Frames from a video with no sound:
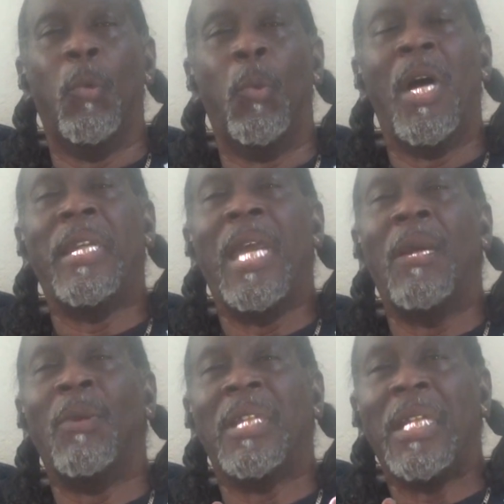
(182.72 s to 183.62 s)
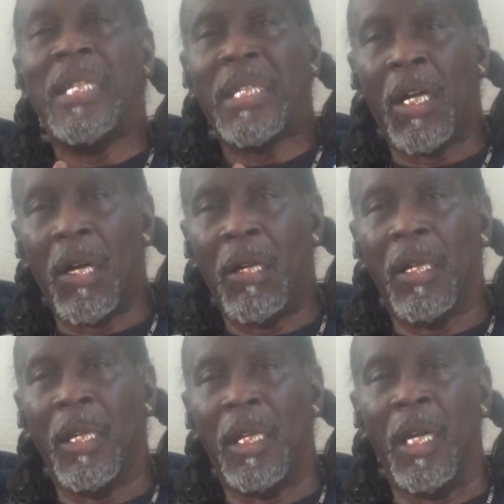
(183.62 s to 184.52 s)
One name was Esau,
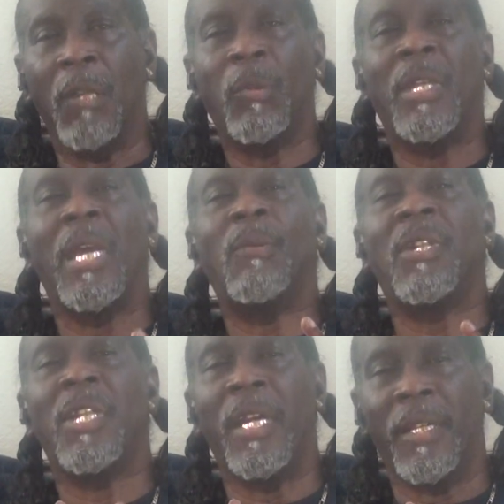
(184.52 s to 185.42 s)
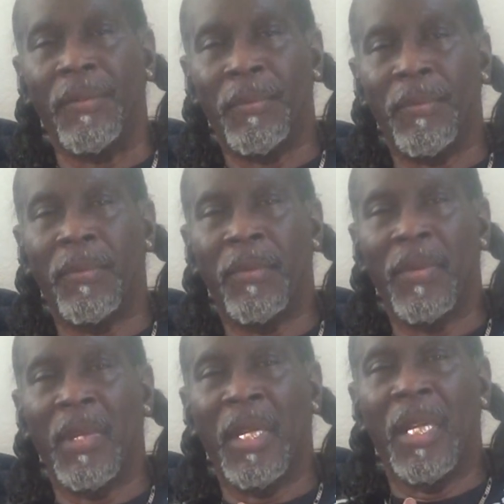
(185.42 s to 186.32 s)
and the other name was Jacob.
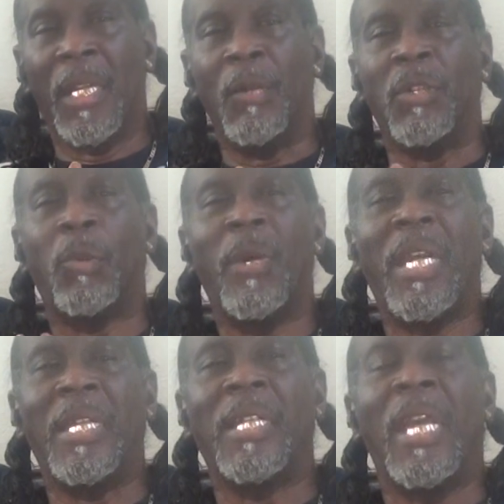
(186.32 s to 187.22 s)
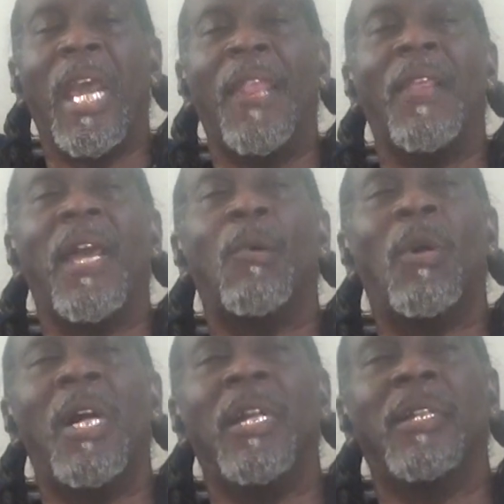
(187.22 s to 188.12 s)
They was twins, and they
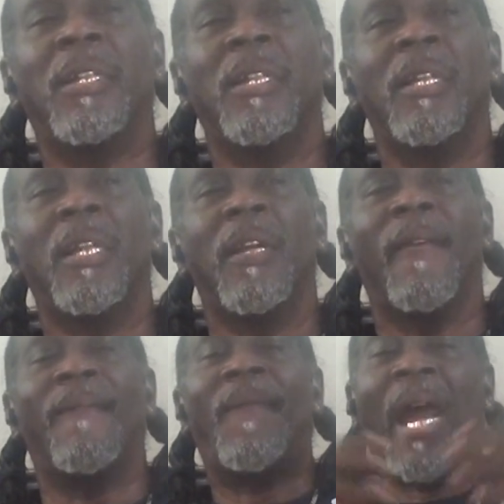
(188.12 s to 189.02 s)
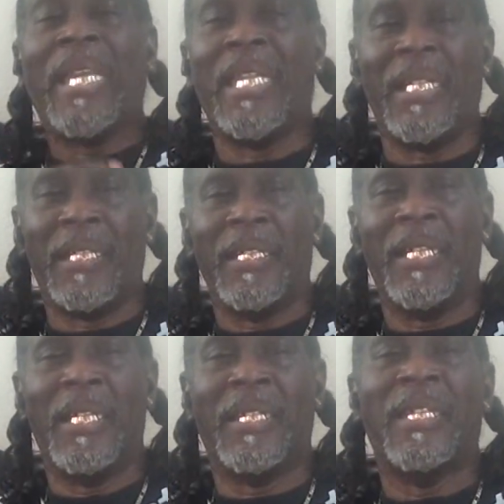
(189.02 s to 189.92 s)
was fighting
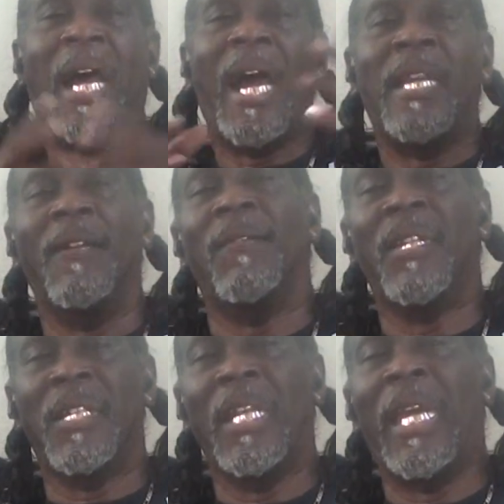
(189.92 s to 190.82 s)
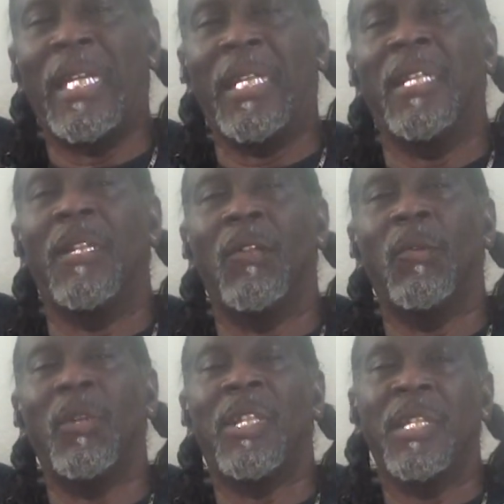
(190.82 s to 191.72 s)
inside of this lady,
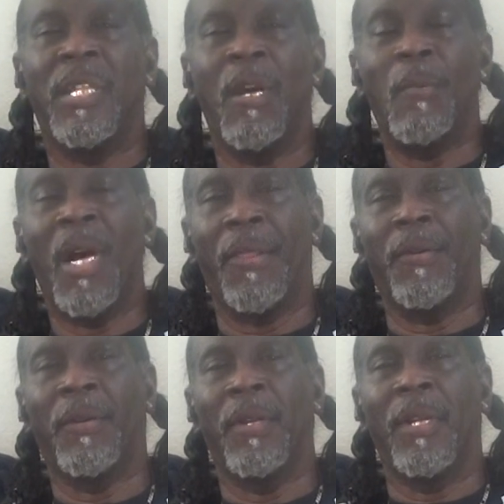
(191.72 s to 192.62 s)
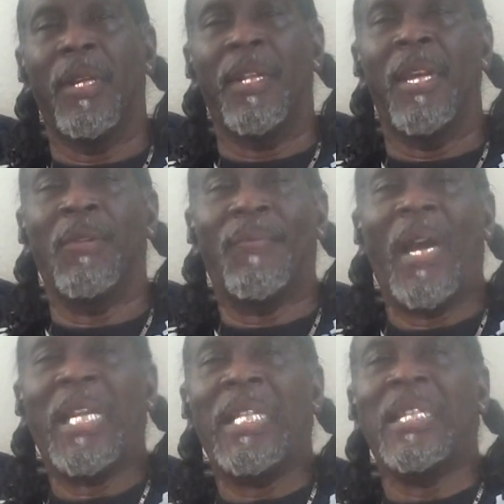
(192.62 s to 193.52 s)
which is their mother. They was
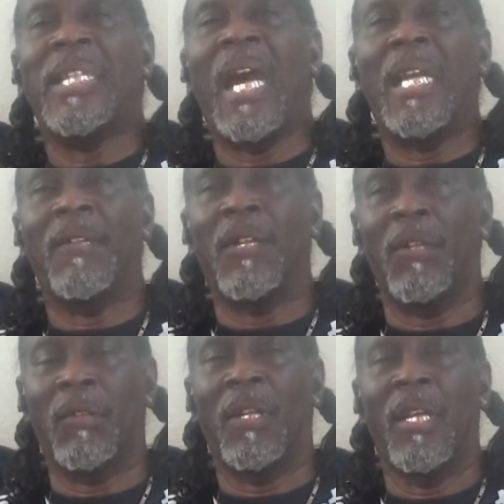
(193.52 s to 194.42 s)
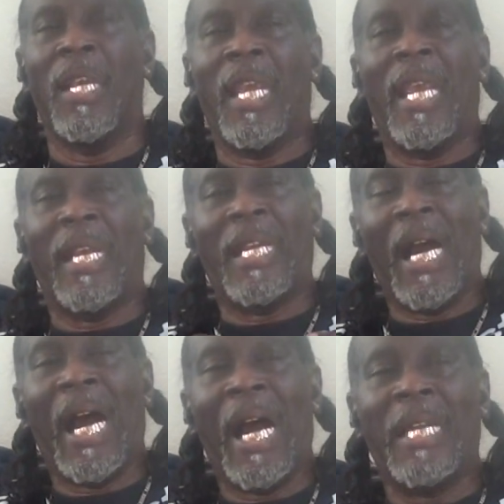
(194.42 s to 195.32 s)
fighting inside of her, and
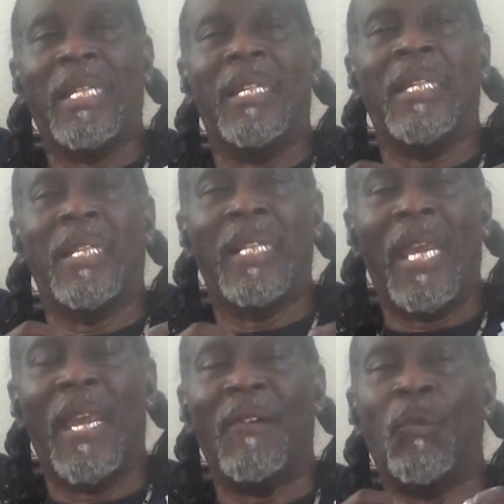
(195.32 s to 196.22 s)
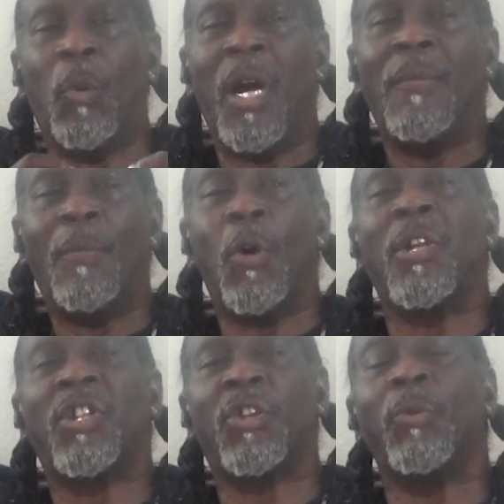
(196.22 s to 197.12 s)
God gave one
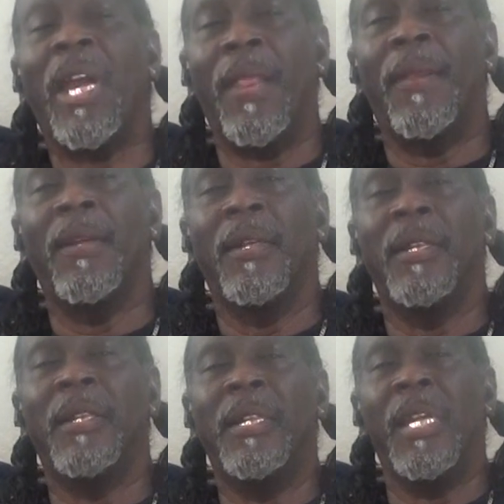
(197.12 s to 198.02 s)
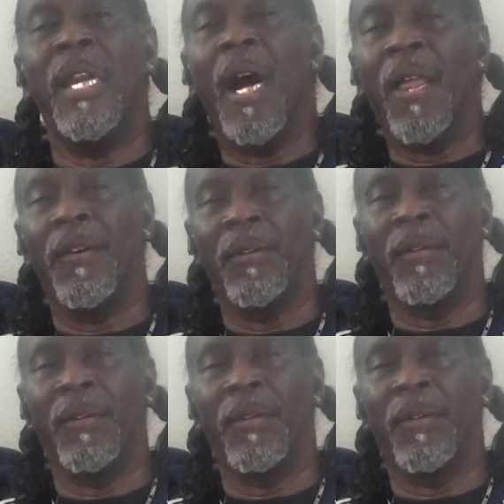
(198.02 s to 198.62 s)
more strength than the other.